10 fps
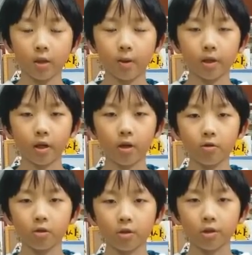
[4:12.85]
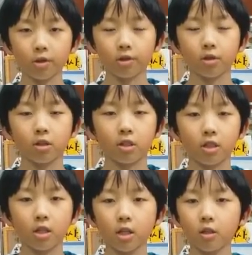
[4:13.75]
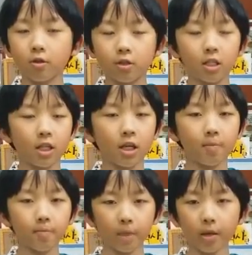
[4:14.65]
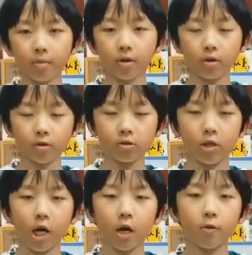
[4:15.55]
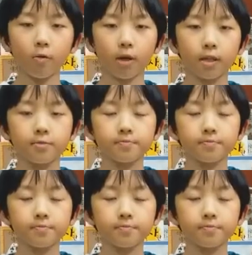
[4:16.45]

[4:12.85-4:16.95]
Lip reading: about how long you sleep, but also how well.